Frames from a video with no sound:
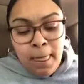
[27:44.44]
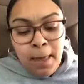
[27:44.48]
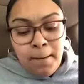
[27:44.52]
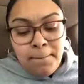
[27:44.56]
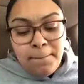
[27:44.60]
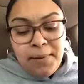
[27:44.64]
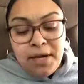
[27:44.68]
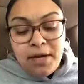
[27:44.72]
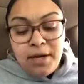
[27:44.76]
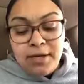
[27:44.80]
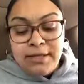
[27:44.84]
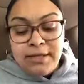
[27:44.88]

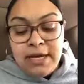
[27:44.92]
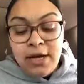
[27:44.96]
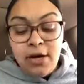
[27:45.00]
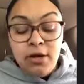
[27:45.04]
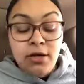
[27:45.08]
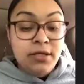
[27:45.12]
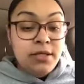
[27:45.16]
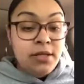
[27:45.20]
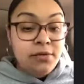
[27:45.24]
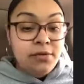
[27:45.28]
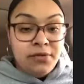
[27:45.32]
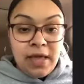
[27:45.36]
Because
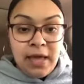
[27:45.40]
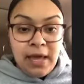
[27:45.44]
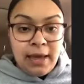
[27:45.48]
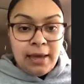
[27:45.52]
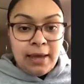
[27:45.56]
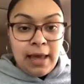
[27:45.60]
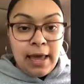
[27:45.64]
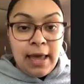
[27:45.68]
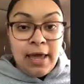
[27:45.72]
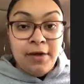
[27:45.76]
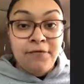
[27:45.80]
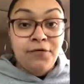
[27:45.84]
here's the
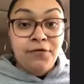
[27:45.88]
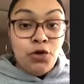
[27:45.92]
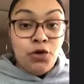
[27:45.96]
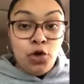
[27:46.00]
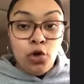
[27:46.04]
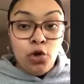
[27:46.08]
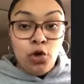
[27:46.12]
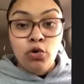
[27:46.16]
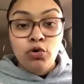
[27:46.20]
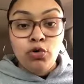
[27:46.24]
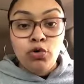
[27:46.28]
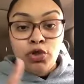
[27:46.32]
thing, if
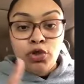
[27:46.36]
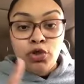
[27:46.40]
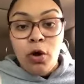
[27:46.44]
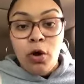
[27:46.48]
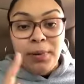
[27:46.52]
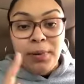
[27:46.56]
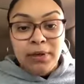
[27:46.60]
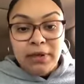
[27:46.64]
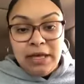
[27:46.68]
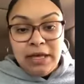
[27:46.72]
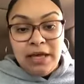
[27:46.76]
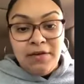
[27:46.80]
you don't
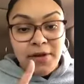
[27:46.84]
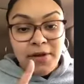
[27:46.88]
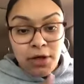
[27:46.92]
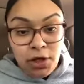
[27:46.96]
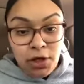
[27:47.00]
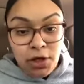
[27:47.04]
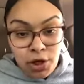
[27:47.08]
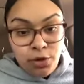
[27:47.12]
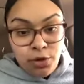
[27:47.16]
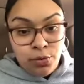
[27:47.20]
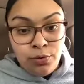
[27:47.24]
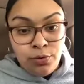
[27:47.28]
believe in
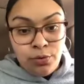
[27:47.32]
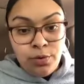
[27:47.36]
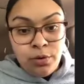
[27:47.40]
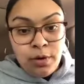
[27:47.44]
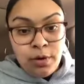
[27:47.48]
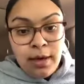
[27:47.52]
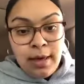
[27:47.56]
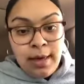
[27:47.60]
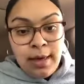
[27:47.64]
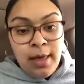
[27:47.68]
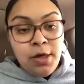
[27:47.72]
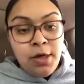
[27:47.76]
you,
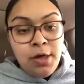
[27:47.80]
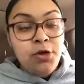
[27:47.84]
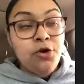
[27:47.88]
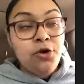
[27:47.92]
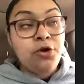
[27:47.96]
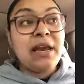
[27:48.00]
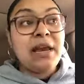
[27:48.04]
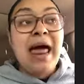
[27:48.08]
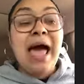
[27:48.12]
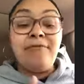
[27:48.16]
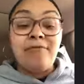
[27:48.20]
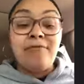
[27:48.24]
you're
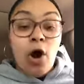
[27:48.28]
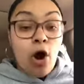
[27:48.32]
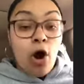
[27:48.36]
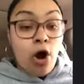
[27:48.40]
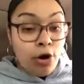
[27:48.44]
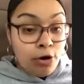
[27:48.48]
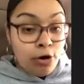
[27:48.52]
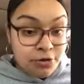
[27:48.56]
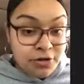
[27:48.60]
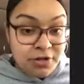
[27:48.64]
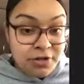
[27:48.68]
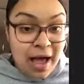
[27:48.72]
going to have a
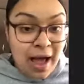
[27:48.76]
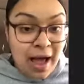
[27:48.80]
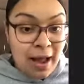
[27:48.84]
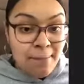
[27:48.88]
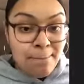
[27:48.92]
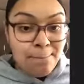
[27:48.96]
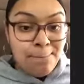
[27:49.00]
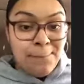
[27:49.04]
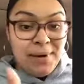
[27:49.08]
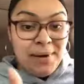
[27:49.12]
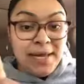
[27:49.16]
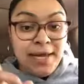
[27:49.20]
harder
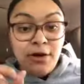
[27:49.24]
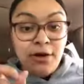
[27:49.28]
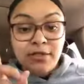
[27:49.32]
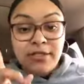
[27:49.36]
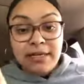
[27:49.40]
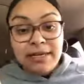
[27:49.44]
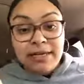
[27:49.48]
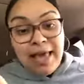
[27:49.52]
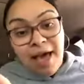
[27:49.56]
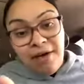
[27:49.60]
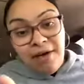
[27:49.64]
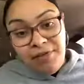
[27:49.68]
time. But here's the
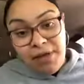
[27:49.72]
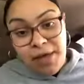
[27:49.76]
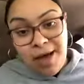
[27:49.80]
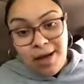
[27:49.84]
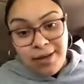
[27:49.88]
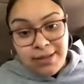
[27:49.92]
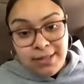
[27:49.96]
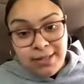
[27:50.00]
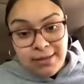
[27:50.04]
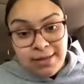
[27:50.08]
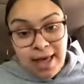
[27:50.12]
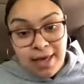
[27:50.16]

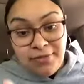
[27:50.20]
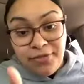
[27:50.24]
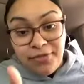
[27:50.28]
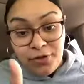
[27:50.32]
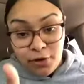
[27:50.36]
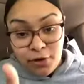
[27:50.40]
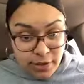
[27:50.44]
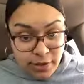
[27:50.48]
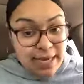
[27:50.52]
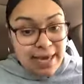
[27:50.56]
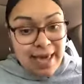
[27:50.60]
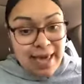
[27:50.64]
caveat to that.
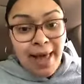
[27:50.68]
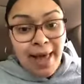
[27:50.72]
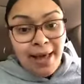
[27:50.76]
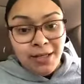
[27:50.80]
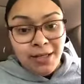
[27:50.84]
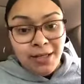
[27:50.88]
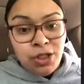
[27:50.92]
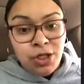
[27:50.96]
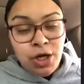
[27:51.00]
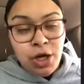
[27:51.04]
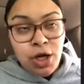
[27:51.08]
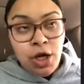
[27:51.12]
There's a
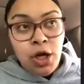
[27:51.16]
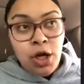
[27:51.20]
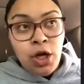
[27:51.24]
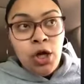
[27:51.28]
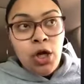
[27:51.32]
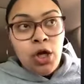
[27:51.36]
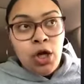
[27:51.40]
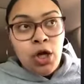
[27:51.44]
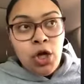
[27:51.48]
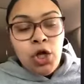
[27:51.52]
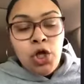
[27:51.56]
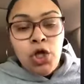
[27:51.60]
catch
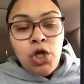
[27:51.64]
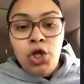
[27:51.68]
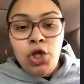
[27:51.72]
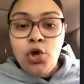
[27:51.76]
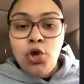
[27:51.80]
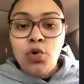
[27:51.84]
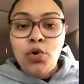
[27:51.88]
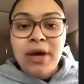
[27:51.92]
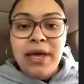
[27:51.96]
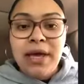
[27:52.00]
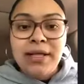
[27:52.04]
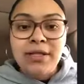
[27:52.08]

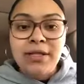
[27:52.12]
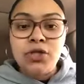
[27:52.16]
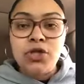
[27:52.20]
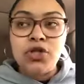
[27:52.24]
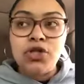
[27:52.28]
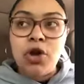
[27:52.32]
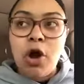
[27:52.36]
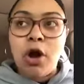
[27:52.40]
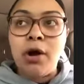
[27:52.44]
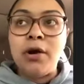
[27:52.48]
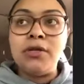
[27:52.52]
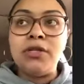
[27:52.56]
you can
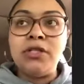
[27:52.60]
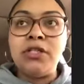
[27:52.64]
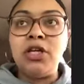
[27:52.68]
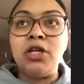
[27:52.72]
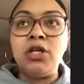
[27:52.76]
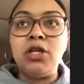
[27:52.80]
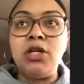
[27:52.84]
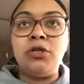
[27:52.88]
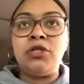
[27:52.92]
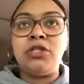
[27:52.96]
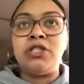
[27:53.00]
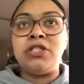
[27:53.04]
start
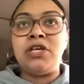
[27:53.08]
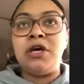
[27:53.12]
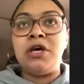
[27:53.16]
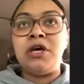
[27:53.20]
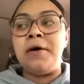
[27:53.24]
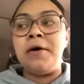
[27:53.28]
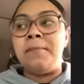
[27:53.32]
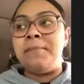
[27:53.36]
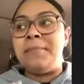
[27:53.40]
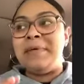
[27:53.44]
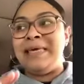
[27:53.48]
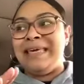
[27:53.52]
to
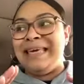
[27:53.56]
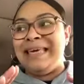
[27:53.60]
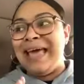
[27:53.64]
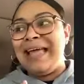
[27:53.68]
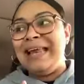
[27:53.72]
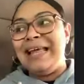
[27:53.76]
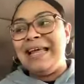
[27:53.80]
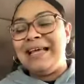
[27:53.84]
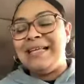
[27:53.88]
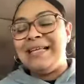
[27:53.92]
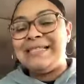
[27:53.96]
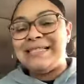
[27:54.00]
to get
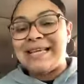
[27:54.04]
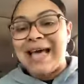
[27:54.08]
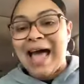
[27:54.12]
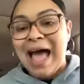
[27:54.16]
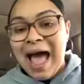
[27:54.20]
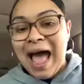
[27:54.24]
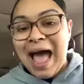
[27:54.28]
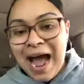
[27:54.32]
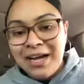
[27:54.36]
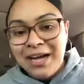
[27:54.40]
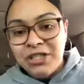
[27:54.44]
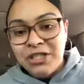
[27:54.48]
into
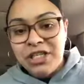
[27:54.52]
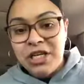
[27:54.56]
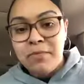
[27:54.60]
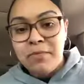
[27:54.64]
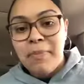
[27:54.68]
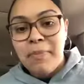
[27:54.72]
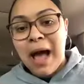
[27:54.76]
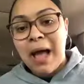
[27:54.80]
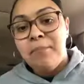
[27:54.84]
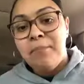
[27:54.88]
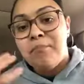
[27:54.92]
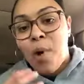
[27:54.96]
action
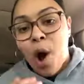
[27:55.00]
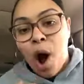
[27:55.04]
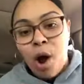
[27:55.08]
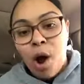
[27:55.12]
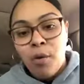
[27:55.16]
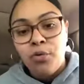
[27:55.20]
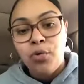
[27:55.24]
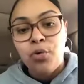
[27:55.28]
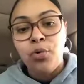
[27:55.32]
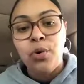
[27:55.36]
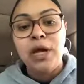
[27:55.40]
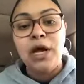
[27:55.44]
by
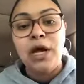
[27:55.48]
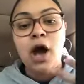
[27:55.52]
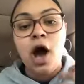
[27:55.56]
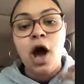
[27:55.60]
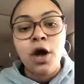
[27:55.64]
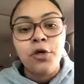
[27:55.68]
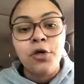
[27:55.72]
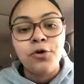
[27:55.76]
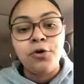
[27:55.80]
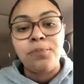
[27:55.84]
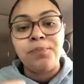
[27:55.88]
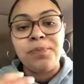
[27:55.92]
borrowing
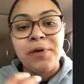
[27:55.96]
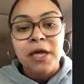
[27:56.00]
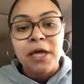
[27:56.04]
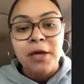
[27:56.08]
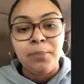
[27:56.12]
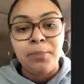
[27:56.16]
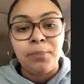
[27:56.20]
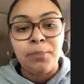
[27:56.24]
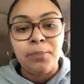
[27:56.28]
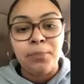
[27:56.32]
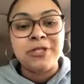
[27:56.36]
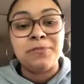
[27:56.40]
other
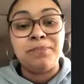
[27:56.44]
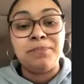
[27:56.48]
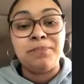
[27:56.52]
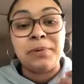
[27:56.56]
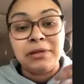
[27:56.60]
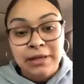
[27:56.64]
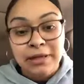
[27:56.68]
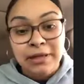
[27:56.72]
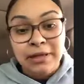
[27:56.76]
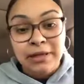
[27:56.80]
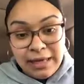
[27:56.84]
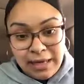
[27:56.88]
people's
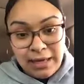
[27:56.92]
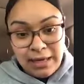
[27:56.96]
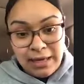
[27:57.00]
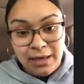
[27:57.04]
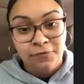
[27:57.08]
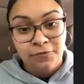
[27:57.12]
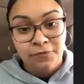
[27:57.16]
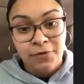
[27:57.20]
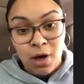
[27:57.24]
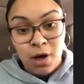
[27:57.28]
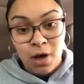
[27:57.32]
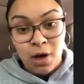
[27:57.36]

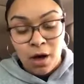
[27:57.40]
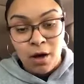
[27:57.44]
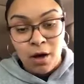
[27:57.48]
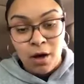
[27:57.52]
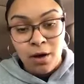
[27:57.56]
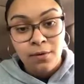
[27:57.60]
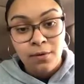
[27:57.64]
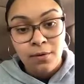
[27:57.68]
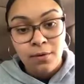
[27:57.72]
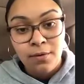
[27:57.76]
belief y'all